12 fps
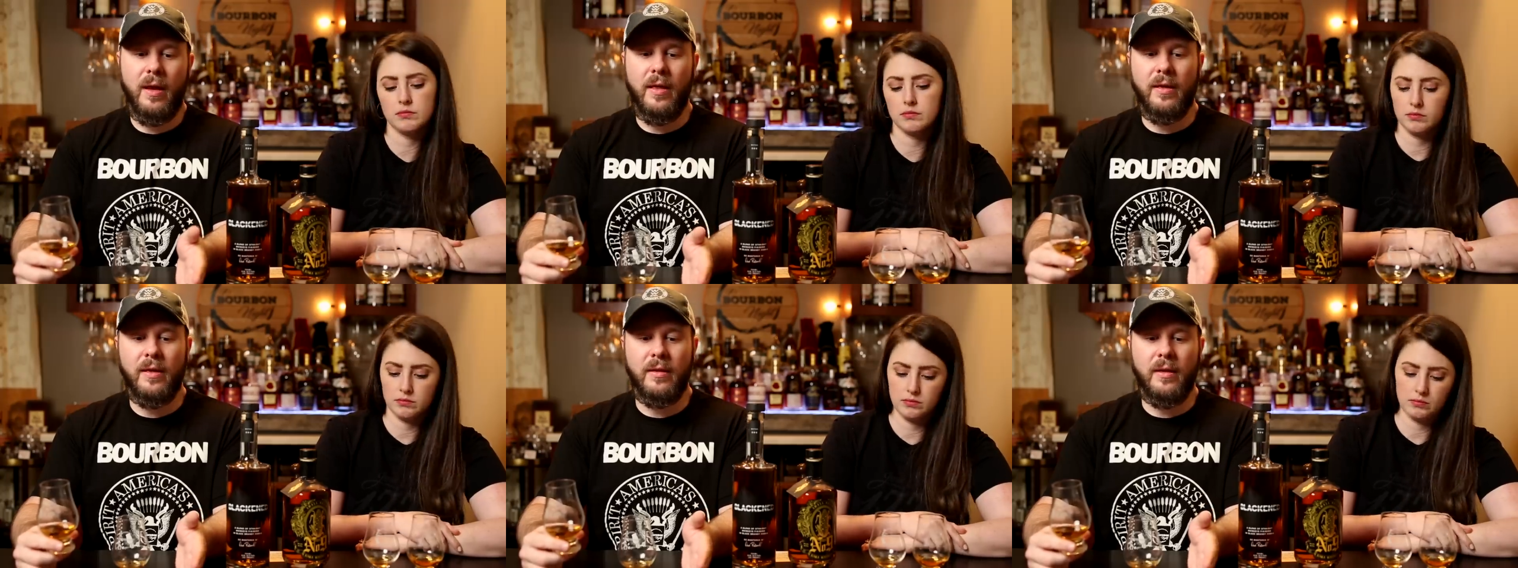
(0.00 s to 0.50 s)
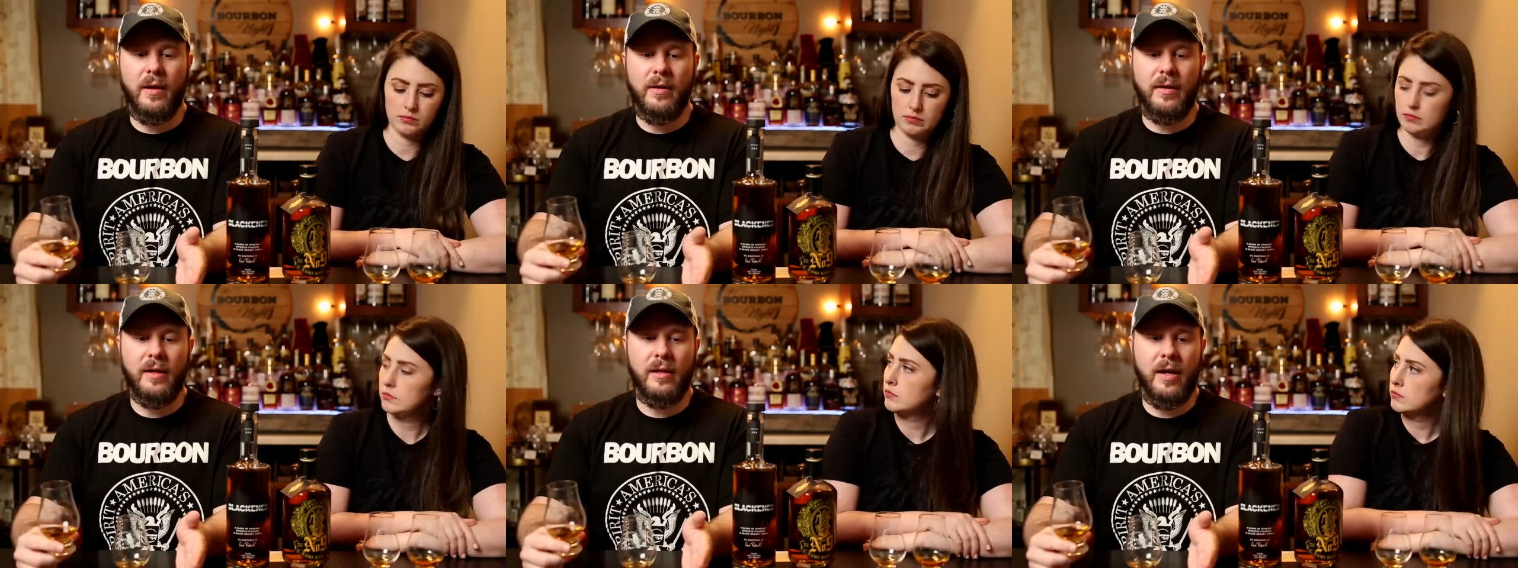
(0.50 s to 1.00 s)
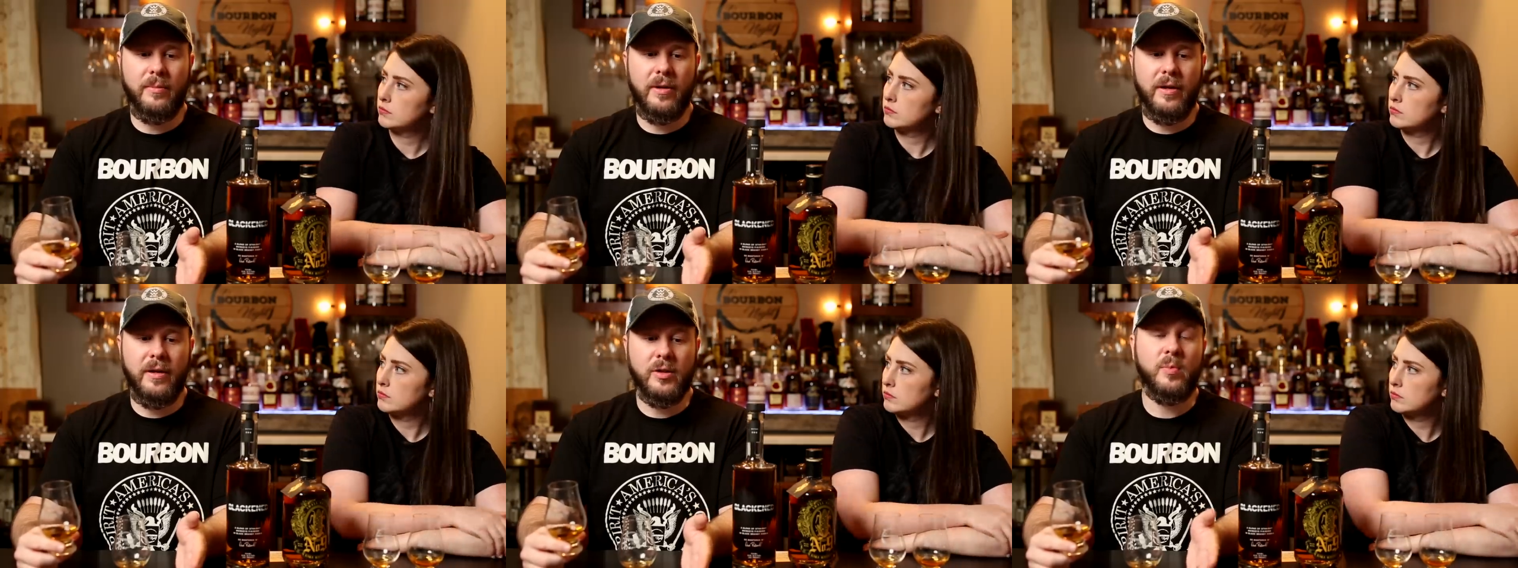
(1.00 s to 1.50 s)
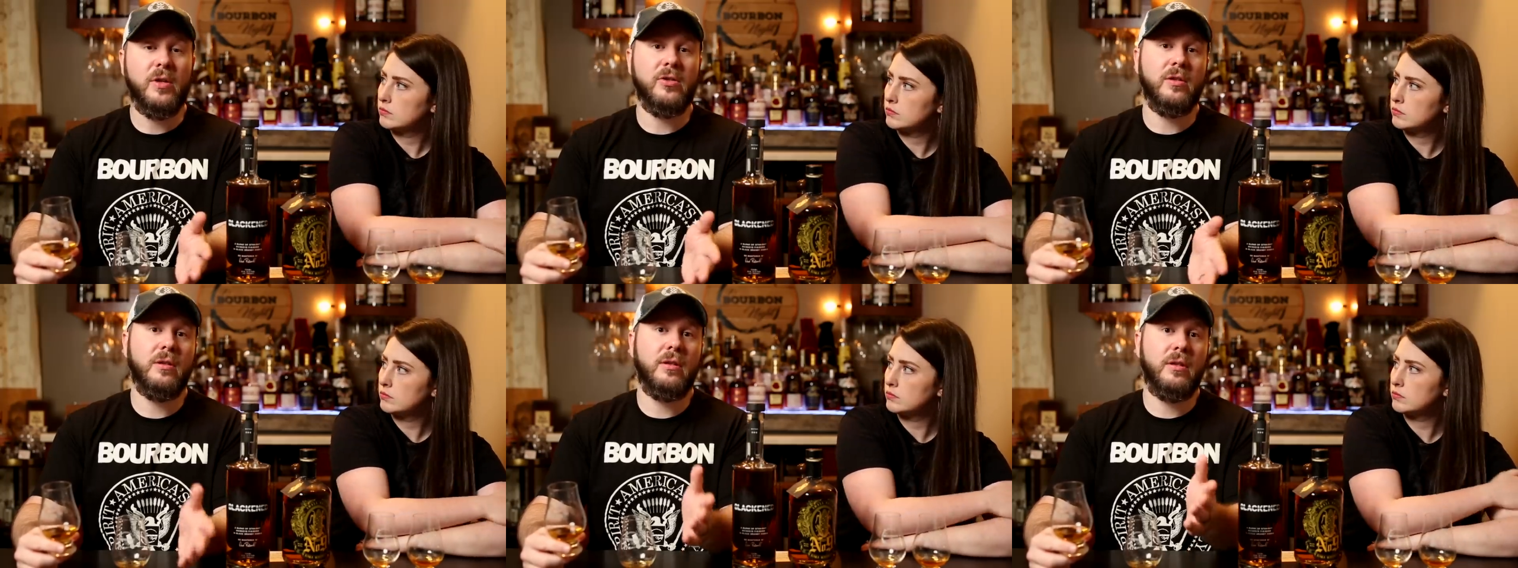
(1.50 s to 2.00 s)
Speaker 1: and then uh, they collaborated,
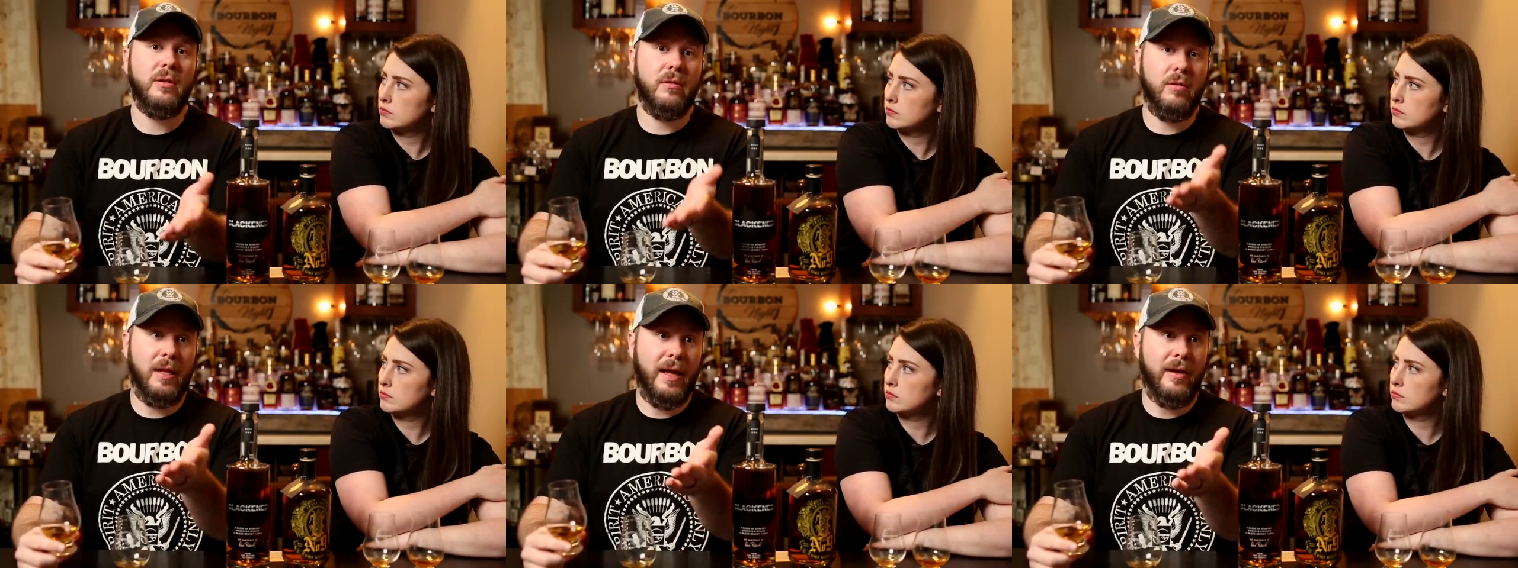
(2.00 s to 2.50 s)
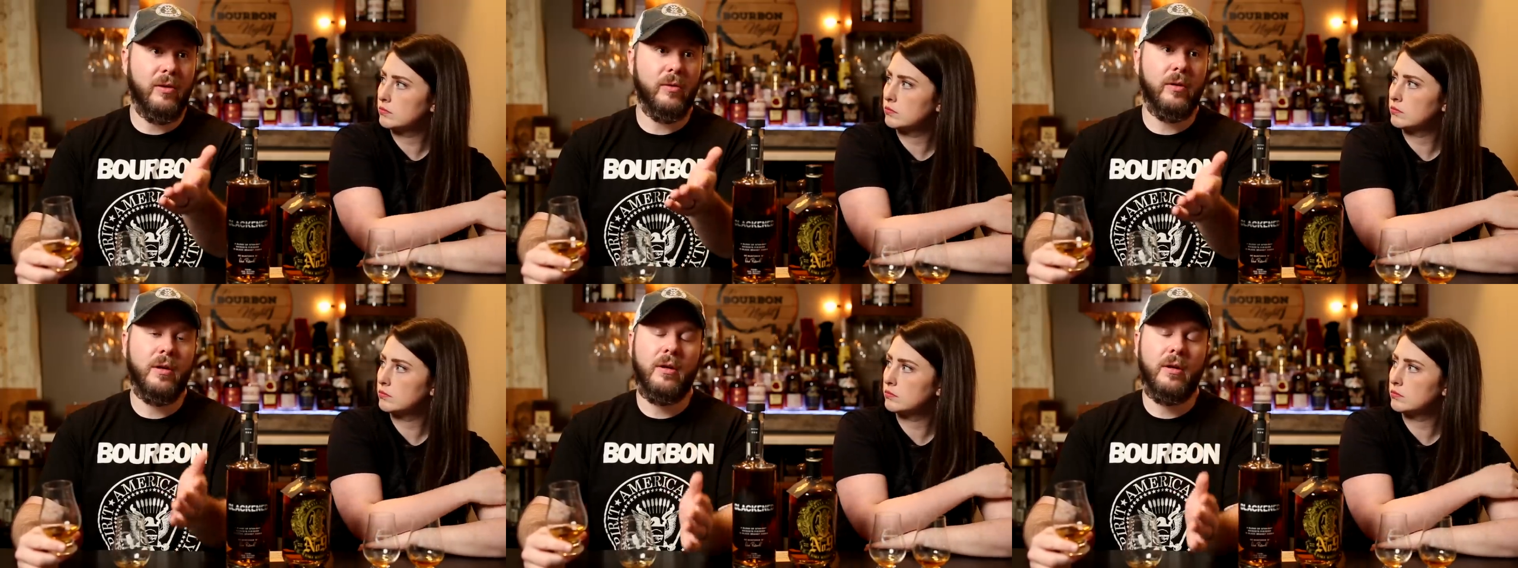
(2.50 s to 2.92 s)
especially Clown